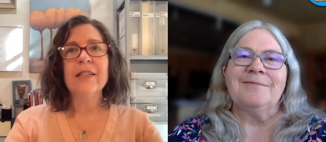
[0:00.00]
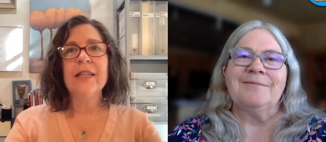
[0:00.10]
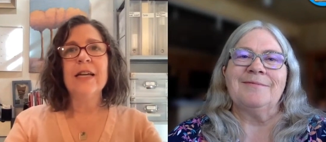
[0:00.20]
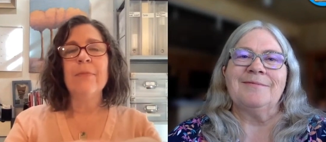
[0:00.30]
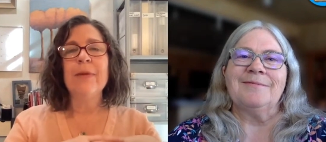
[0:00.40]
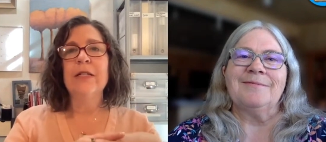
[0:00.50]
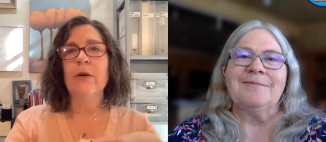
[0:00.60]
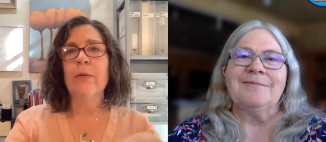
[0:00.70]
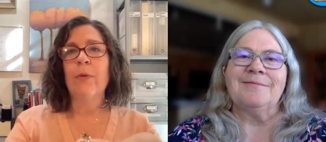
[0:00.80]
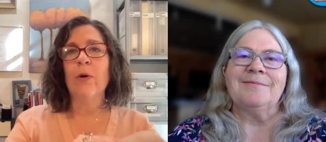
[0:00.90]
Speaker 1: legacy
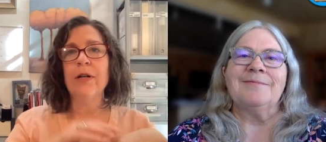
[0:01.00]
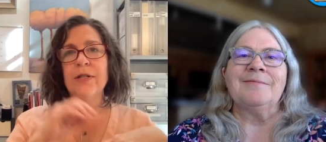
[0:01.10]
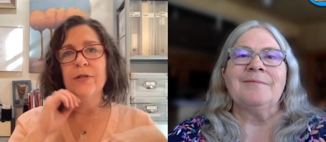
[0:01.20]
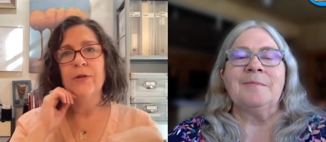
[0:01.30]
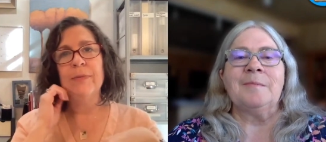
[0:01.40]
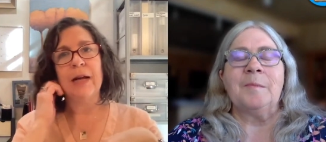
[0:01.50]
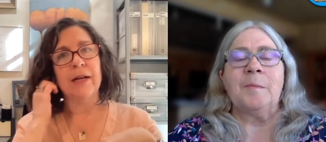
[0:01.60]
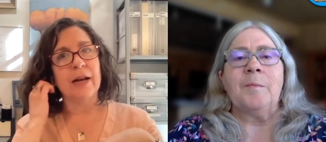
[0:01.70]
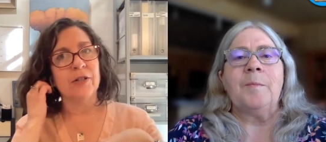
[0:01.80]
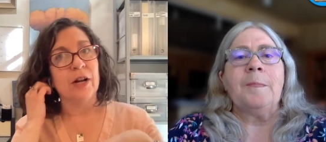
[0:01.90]
can be so important to the
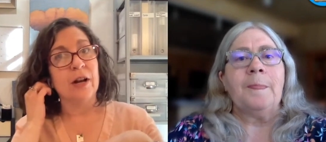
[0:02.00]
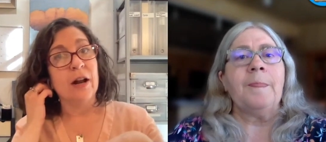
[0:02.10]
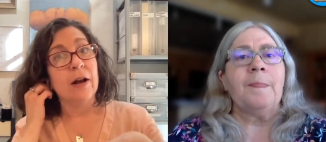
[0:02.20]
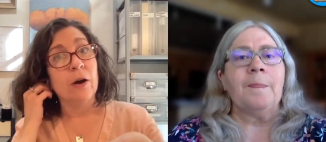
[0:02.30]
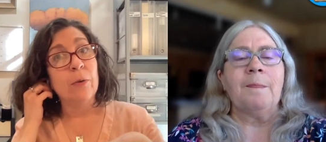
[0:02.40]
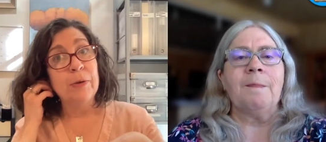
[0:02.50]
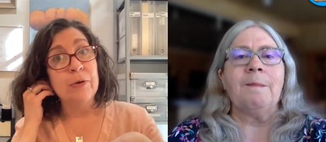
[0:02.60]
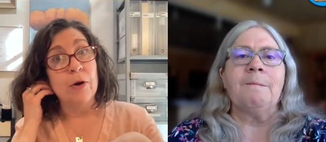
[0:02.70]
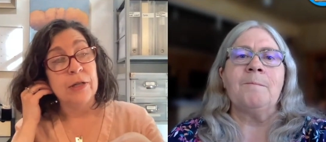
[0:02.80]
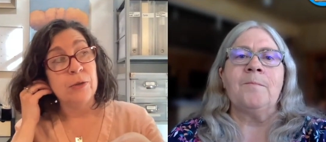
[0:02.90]
Streamlined Connection, and I
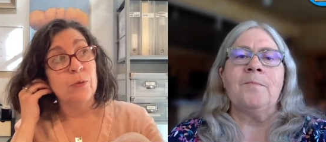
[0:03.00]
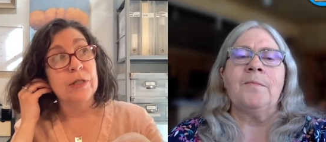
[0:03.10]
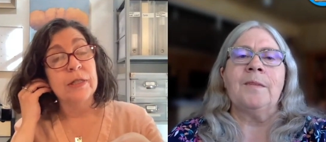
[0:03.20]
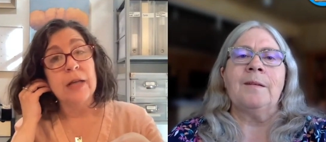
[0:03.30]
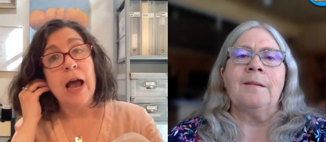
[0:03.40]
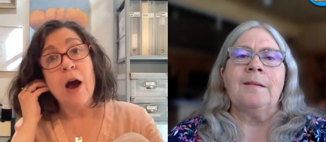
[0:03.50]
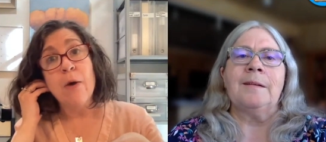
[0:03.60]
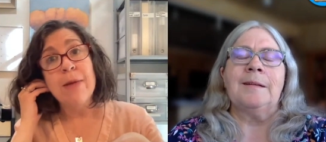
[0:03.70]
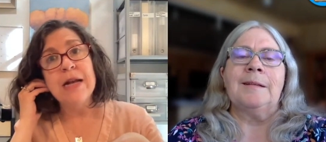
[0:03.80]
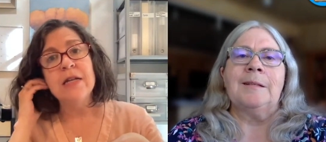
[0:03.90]
hope you noticed,
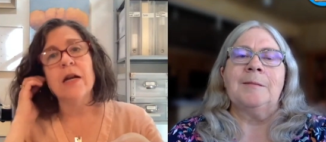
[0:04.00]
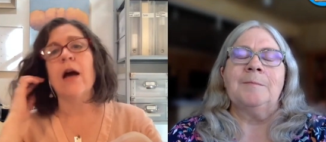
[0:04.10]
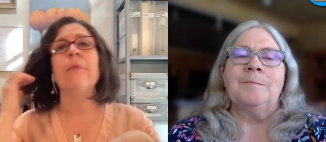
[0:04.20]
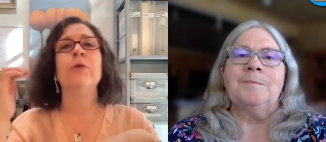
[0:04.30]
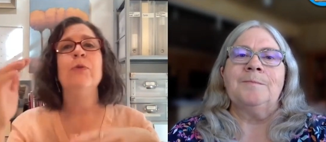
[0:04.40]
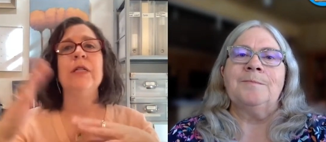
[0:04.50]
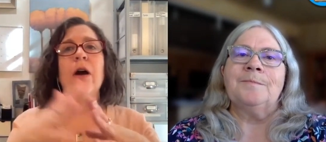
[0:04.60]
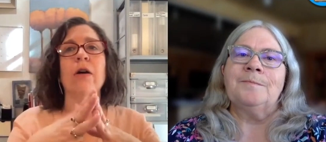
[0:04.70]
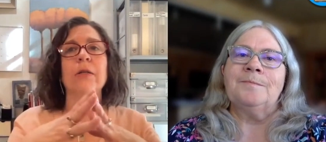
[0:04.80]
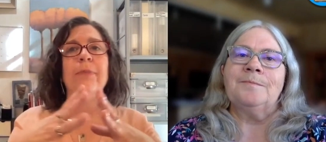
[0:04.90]
was how many
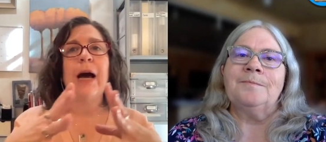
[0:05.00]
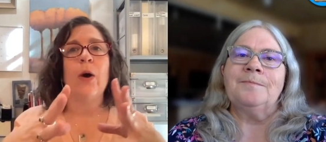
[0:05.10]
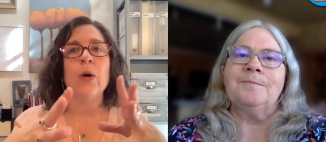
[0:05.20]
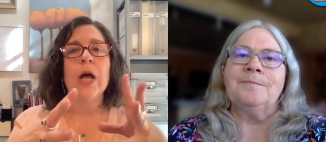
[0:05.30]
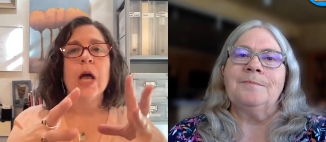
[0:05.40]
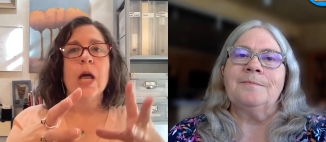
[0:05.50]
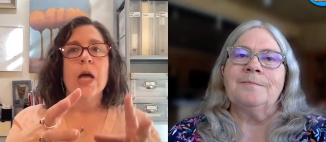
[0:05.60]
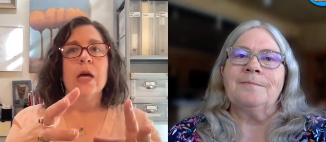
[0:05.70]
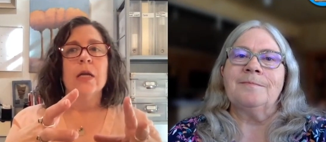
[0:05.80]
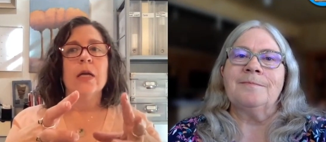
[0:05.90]
times we talked about
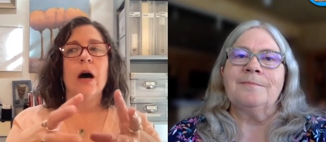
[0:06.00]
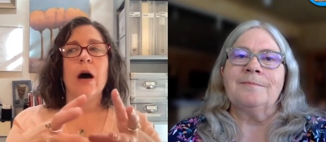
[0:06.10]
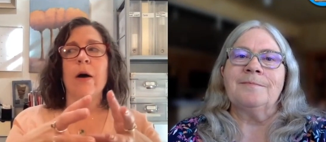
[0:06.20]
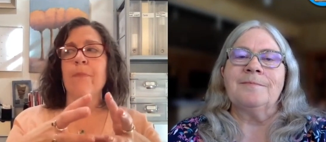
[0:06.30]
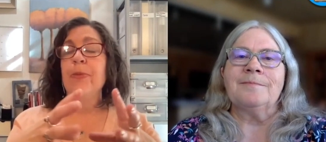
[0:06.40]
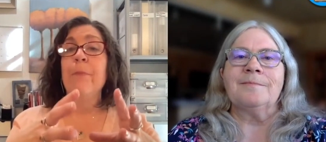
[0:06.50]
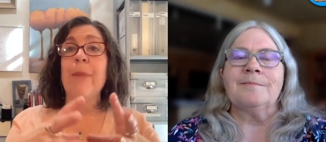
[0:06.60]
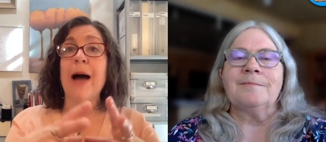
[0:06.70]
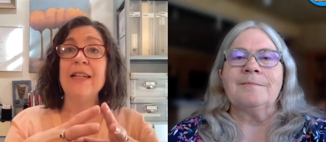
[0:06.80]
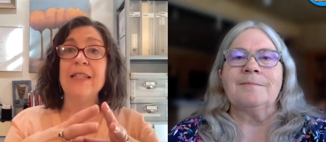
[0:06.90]
the
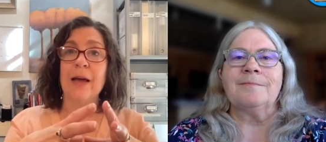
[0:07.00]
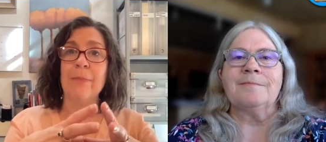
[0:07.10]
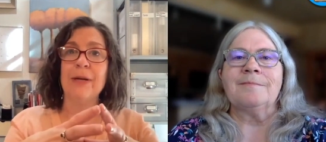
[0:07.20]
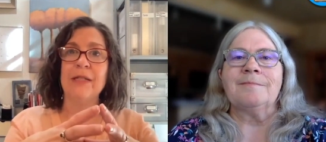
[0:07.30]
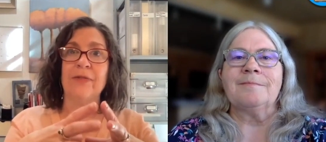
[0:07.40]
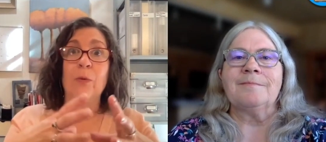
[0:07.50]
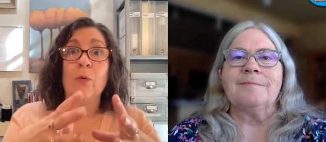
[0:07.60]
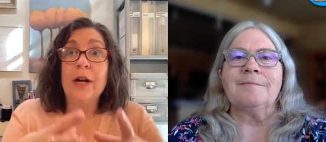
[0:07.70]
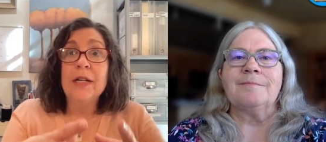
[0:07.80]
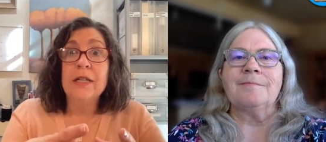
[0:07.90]
mindset piece of it.
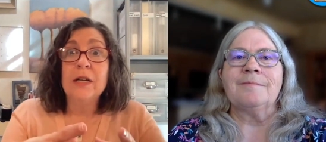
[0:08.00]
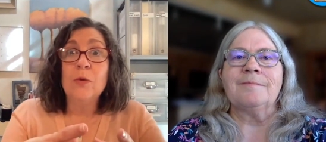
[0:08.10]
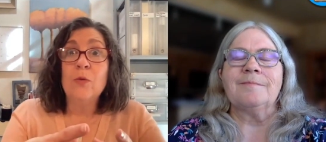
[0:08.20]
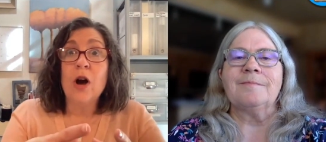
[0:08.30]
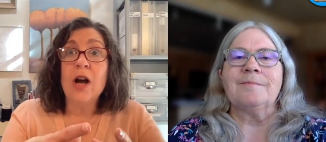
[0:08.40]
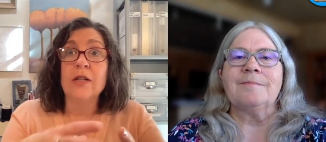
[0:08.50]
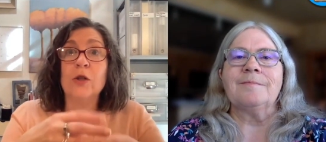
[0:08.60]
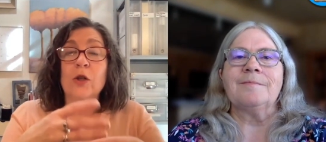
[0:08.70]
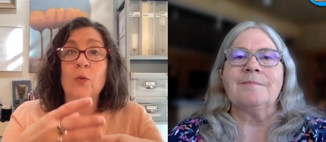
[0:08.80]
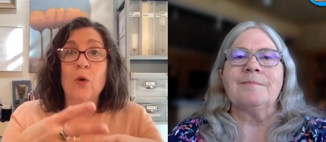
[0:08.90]
What is it you
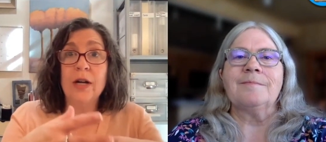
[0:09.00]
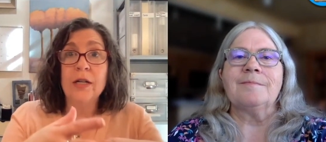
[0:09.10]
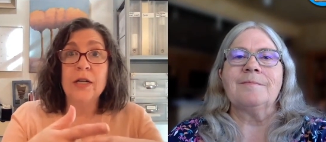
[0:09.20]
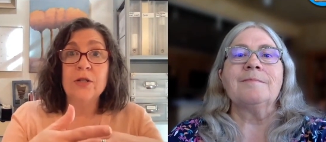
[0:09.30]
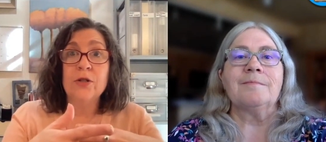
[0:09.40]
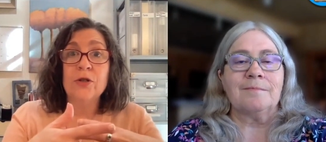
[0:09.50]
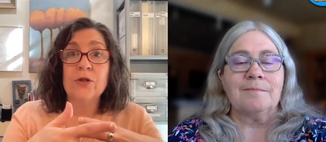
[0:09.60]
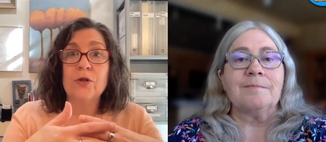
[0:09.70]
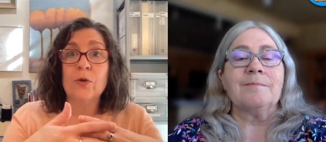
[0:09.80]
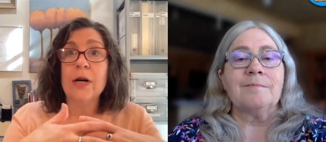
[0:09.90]
want? What is
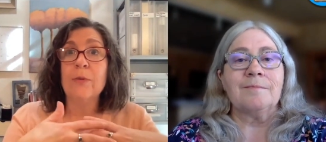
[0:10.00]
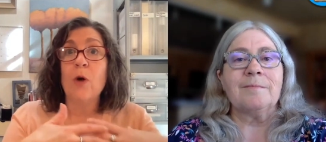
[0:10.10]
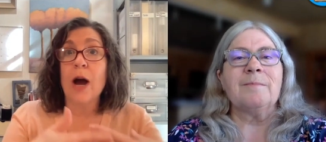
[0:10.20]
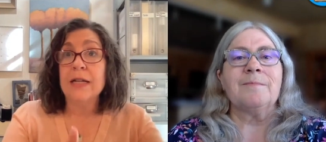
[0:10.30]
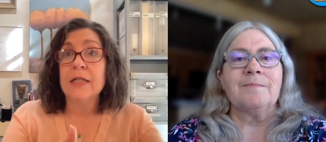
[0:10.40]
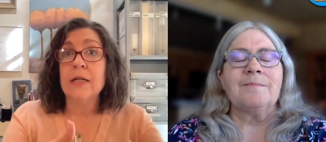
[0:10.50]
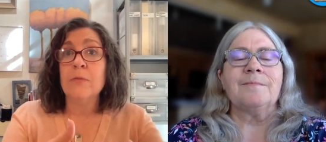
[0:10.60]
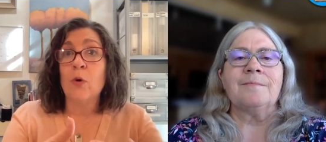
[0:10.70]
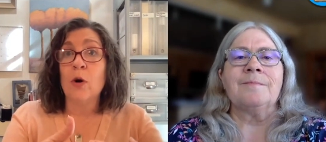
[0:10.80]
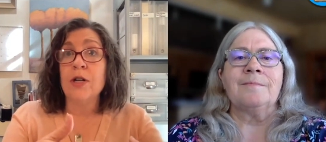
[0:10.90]
your story? Why is it
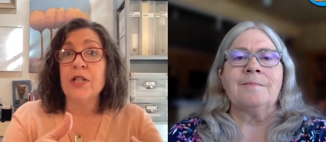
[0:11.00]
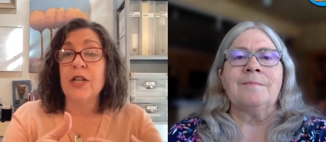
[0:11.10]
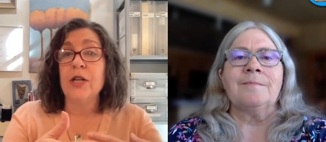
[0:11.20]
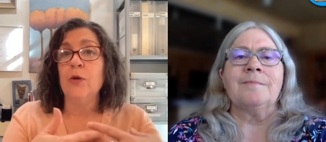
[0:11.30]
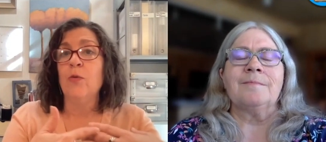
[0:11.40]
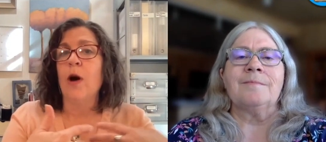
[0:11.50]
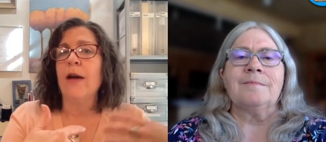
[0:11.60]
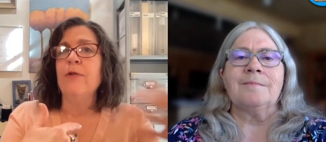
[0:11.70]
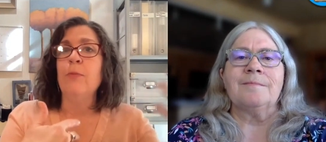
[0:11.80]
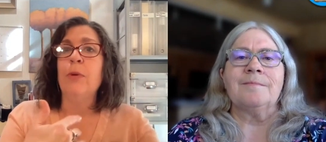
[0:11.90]
important to you?
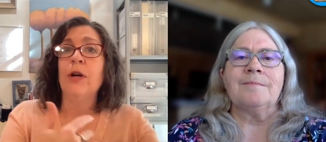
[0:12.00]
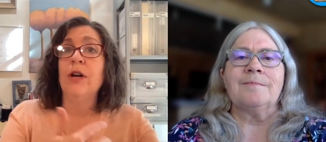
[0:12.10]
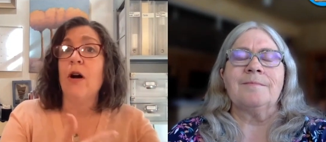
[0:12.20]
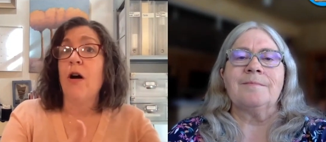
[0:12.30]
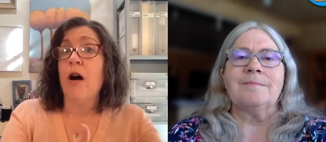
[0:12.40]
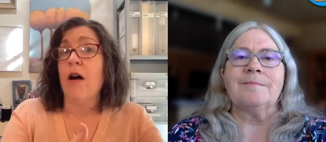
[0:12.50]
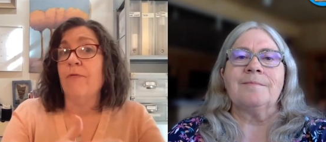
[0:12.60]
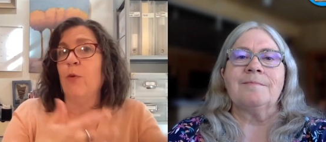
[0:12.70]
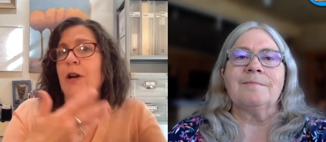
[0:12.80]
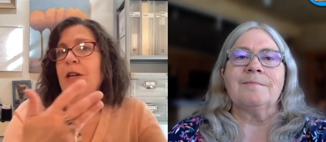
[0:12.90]
Why have you put it
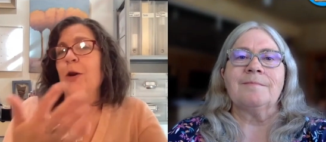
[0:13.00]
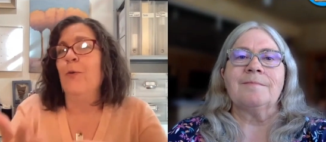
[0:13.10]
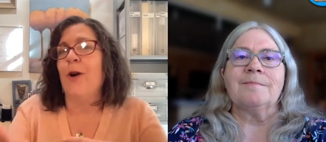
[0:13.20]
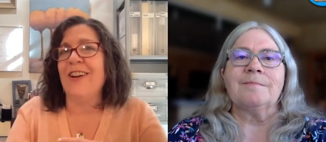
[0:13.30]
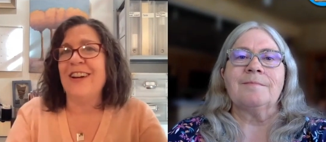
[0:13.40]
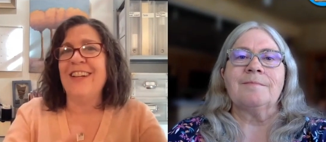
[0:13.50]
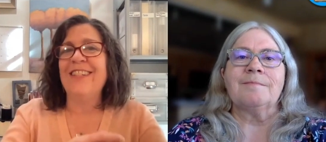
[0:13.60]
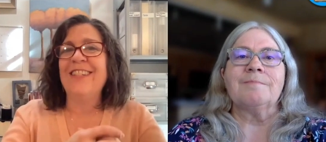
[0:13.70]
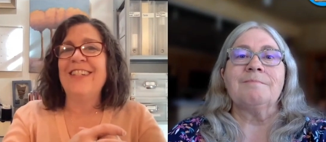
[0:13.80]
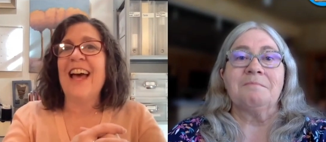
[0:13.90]
off? What do you want
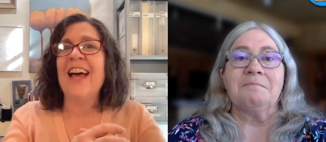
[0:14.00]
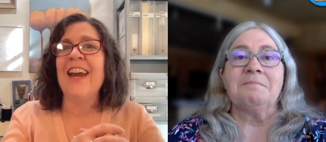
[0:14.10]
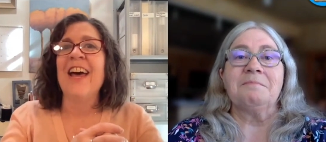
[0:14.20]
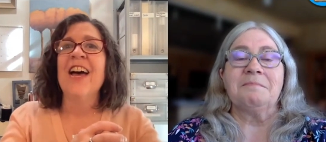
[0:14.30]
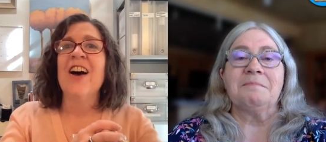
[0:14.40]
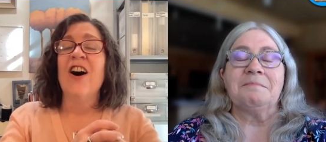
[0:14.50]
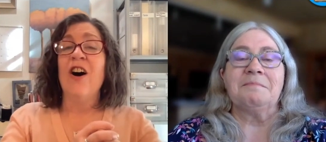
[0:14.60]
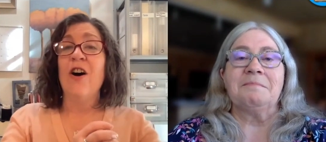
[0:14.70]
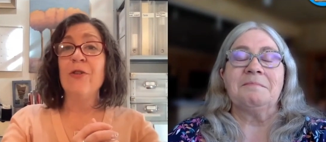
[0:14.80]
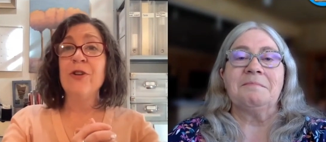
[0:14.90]
instead?
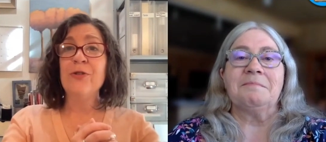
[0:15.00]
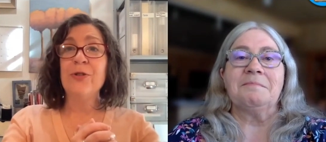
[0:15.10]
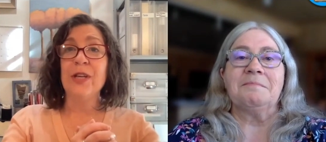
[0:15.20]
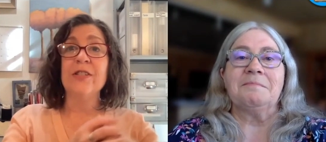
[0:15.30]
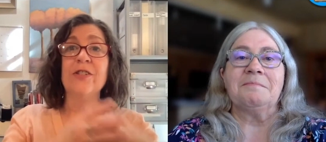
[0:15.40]
All those